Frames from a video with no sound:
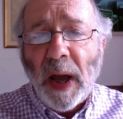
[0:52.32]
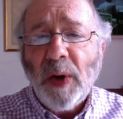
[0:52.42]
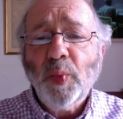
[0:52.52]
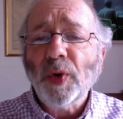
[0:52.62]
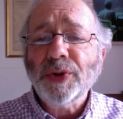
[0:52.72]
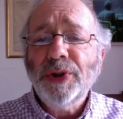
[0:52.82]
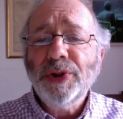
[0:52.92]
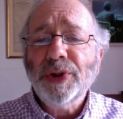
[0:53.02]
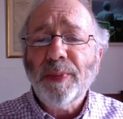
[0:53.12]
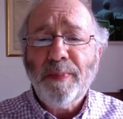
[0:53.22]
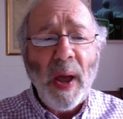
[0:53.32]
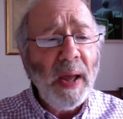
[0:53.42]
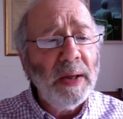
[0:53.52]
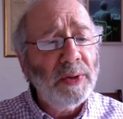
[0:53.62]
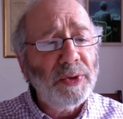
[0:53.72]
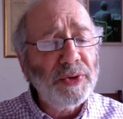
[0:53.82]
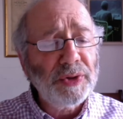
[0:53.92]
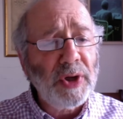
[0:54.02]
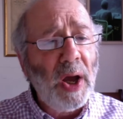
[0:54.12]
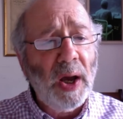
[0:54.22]
and watches the pale
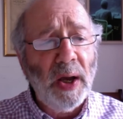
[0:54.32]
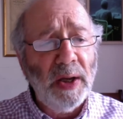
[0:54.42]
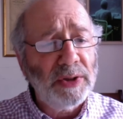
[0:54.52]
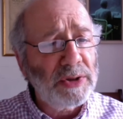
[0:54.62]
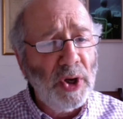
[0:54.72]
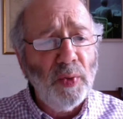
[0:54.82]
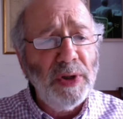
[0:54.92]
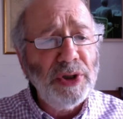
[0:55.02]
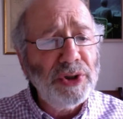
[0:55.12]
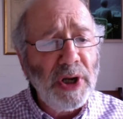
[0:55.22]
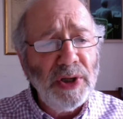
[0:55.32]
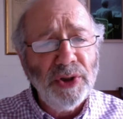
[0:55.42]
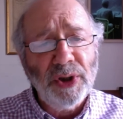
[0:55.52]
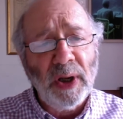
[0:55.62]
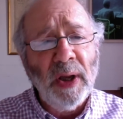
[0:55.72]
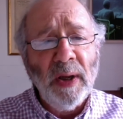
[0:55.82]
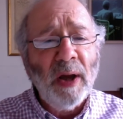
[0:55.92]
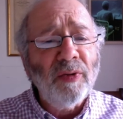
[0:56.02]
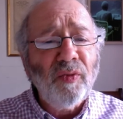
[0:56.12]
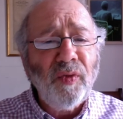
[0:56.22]
sky slowly changing
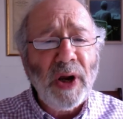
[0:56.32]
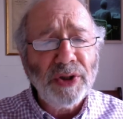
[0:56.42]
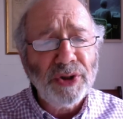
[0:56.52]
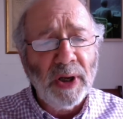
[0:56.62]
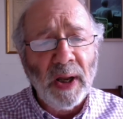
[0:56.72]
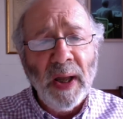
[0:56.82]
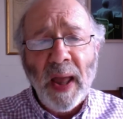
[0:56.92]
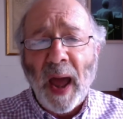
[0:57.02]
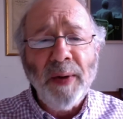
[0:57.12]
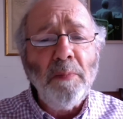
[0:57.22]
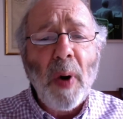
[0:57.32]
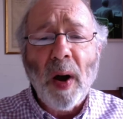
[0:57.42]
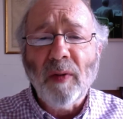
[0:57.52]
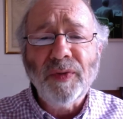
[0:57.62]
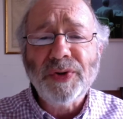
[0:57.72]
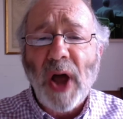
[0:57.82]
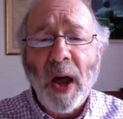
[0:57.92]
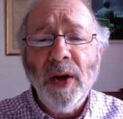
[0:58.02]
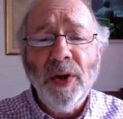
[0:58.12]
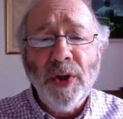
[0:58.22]
and flushing and marvellous
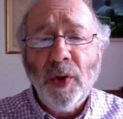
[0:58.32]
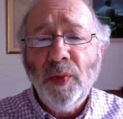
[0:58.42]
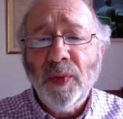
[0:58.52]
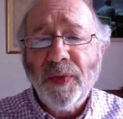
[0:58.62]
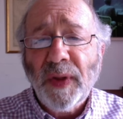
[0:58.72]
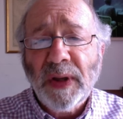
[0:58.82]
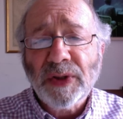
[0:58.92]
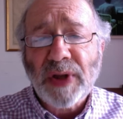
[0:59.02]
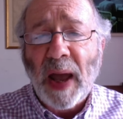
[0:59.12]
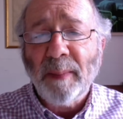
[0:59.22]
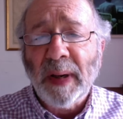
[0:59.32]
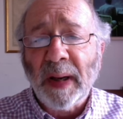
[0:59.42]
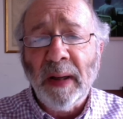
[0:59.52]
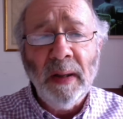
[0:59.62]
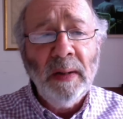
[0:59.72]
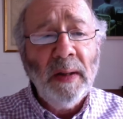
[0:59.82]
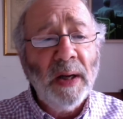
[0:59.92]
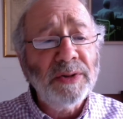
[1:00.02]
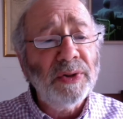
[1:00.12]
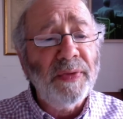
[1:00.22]
unknown things happening,
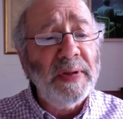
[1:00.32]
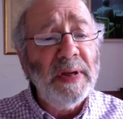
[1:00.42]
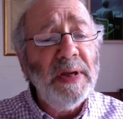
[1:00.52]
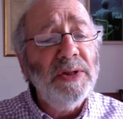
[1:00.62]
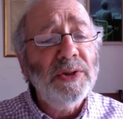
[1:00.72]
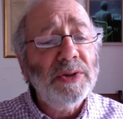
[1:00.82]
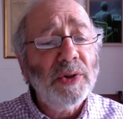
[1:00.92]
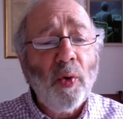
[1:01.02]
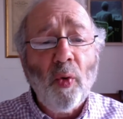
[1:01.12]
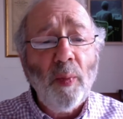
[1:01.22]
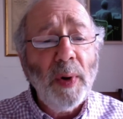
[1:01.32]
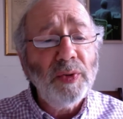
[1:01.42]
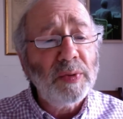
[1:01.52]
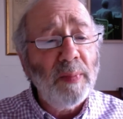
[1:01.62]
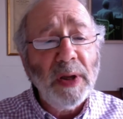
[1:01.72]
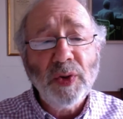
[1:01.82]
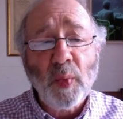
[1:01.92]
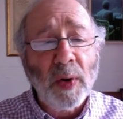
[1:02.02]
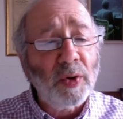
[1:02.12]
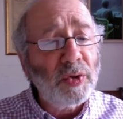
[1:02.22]
until the east almost makes
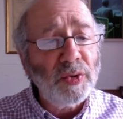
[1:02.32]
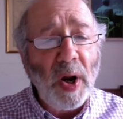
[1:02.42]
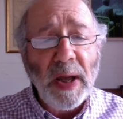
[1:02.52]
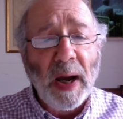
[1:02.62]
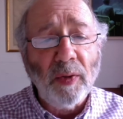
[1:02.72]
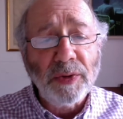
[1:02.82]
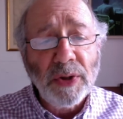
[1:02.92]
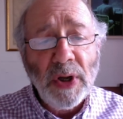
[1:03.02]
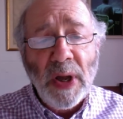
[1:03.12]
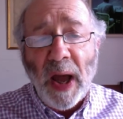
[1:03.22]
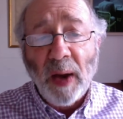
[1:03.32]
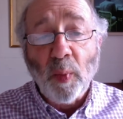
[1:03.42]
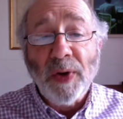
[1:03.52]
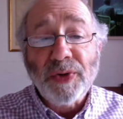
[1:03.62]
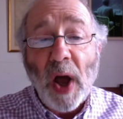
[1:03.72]
one cry out and one's